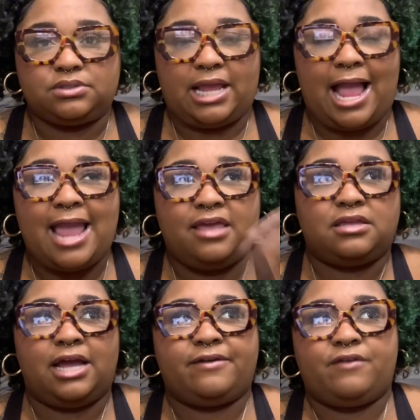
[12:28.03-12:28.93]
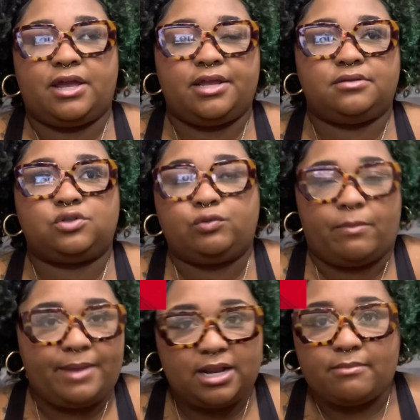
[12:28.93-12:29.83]
Like I either got a fucking
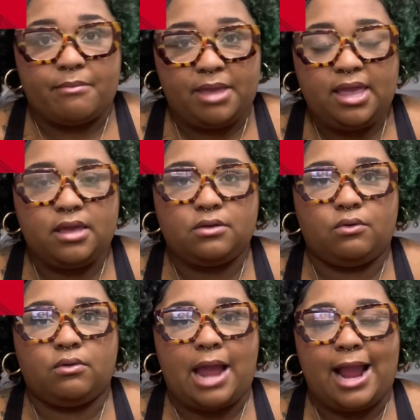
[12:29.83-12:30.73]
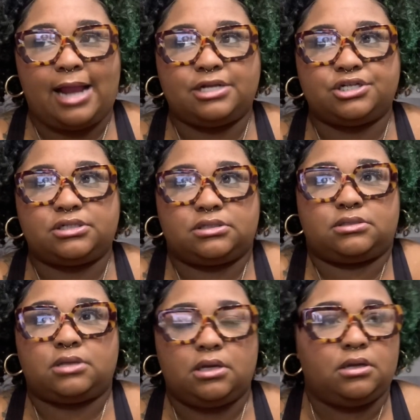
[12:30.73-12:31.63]
Superman in my bed, or I gotta just
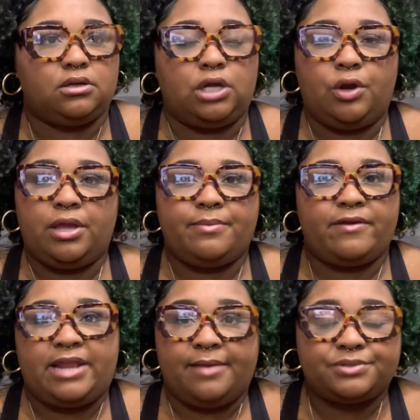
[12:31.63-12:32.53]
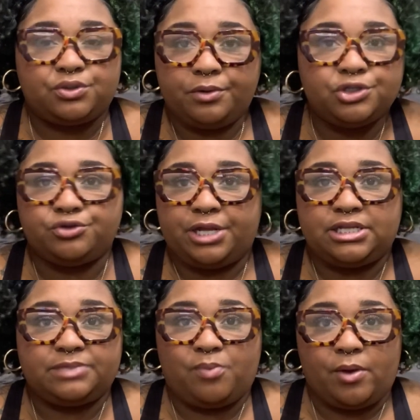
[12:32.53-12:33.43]
go get me a damn storage unit at
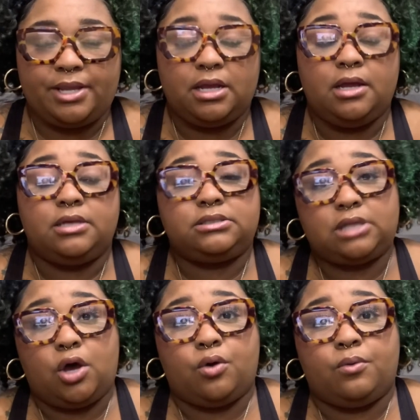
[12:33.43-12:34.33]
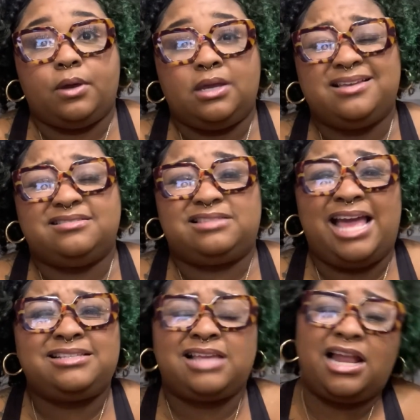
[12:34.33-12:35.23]
this point. So
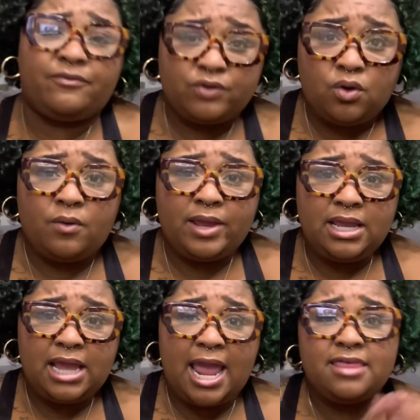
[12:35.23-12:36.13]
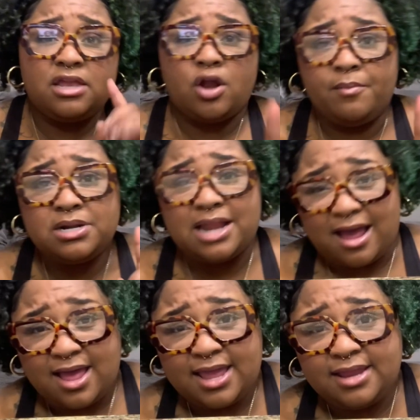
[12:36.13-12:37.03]
that's kind of annoying. And then number
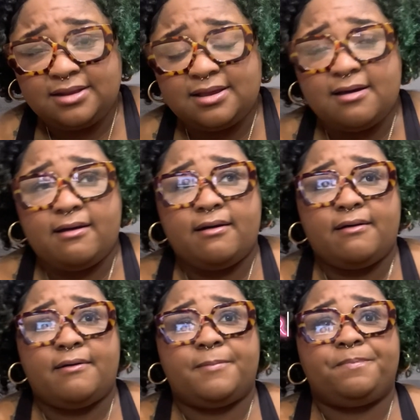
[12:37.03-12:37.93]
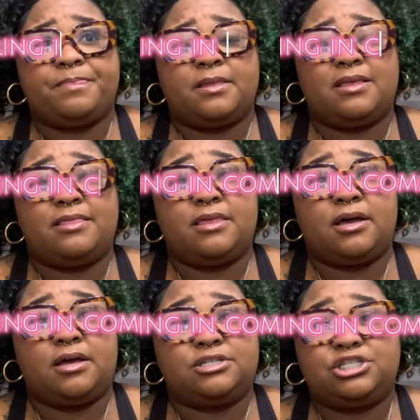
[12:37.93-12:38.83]
9,
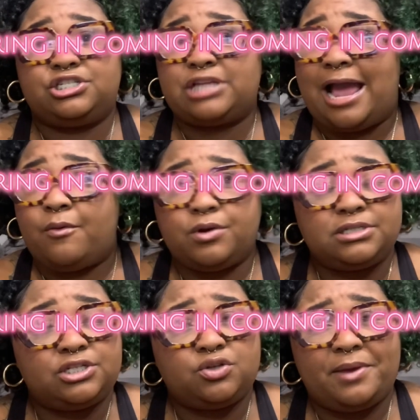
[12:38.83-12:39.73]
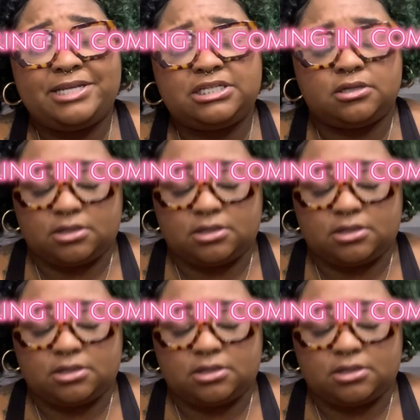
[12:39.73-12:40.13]
the shower situation.